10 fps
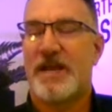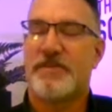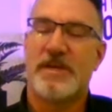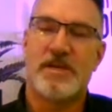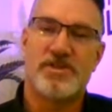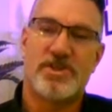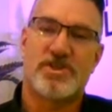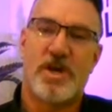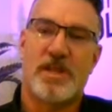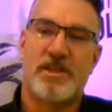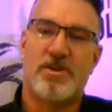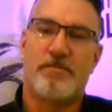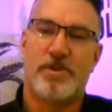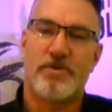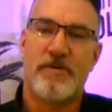I think it just got a little
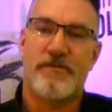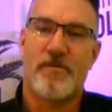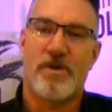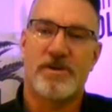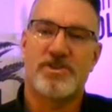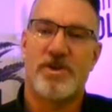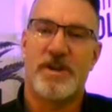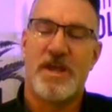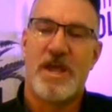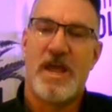blurry for us on